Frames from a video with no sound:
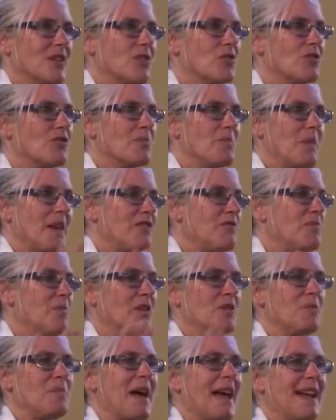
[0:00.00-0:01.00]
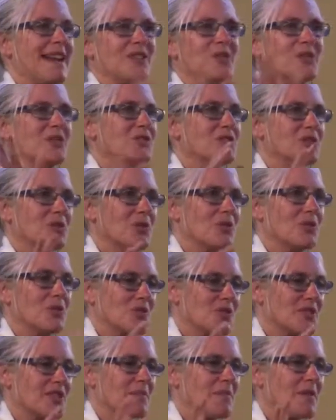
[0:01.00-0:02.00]
or a bit of blue paint on a door,
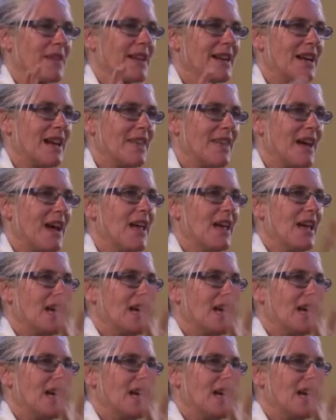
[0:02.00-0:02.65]
or something like that.